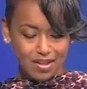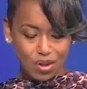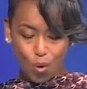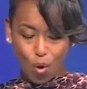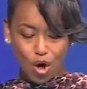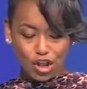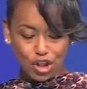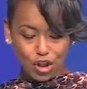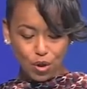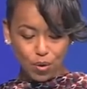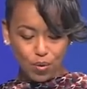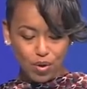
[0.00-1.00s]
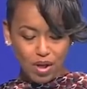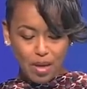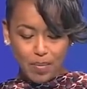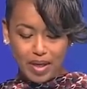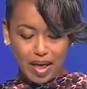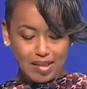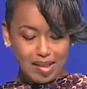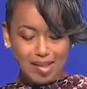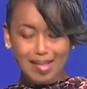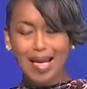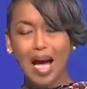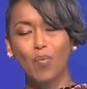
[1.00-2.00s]
towards you, because he
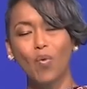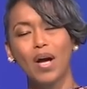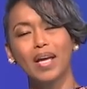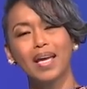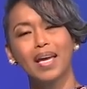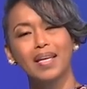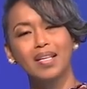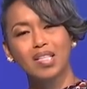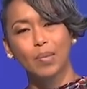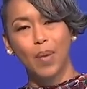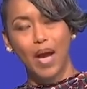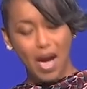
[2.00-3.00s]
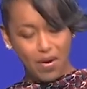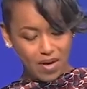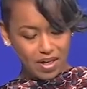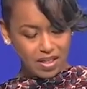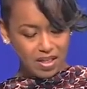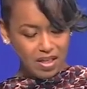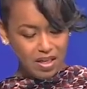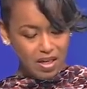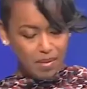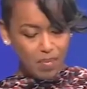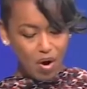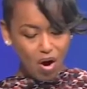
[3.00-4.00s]
does not want any to perish,
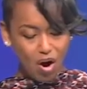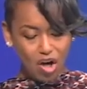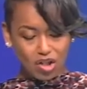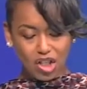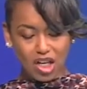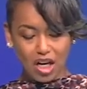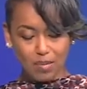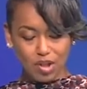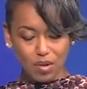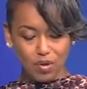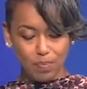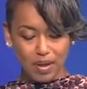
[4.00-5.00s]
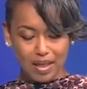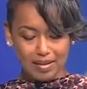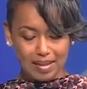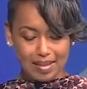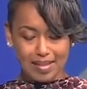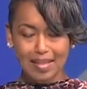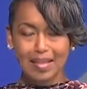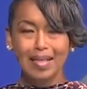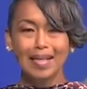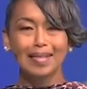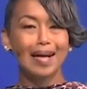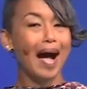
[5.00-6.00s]
but all to come to repentance."
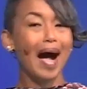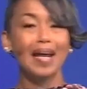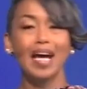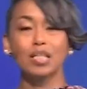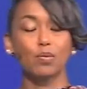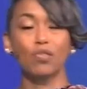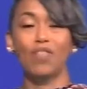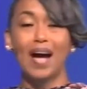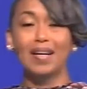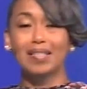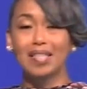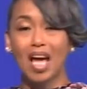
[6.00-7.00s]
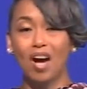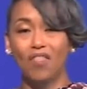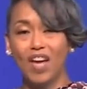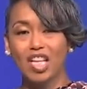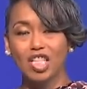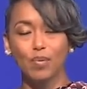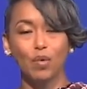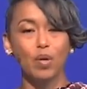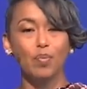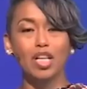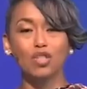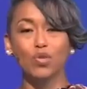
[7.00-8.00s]
God has provided salvation, but we
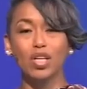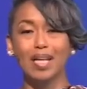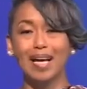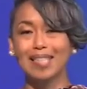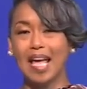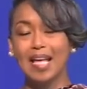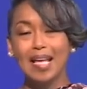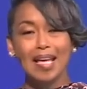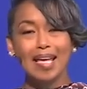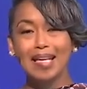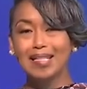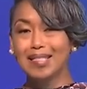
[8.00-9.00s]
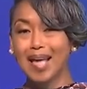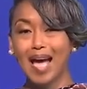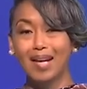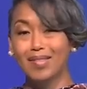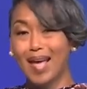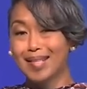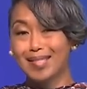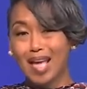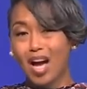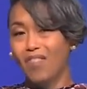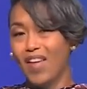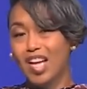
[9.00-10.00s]
must realize that inside of that
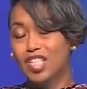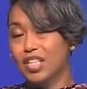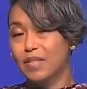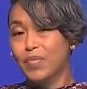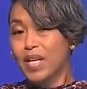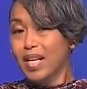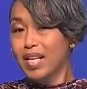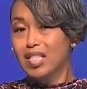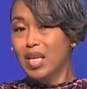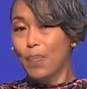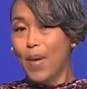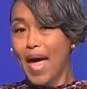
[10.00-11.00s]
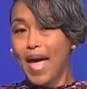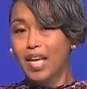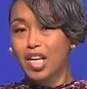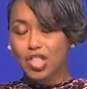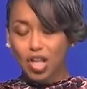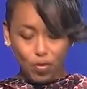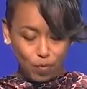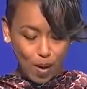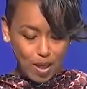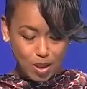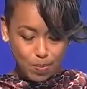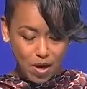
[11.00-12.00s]
salvation is the package of
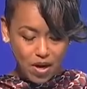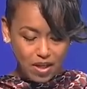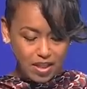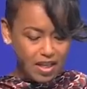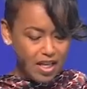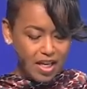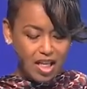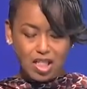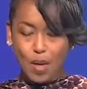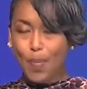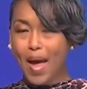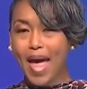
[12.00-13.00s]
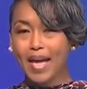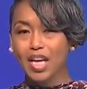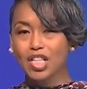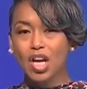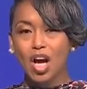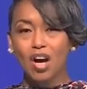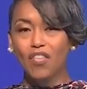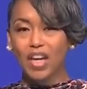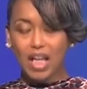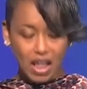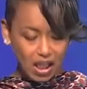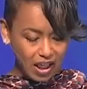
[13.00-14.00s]
prosperity, is a package of
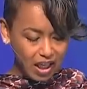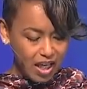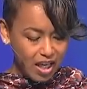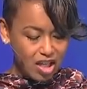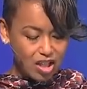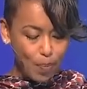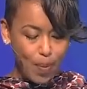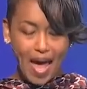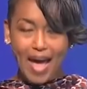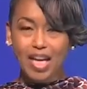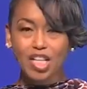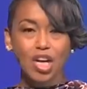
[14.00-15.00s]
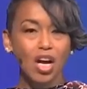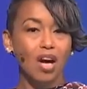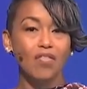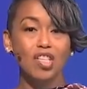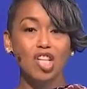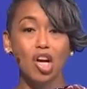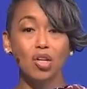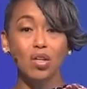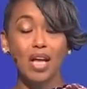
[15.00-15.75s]
healing, is a package of eternal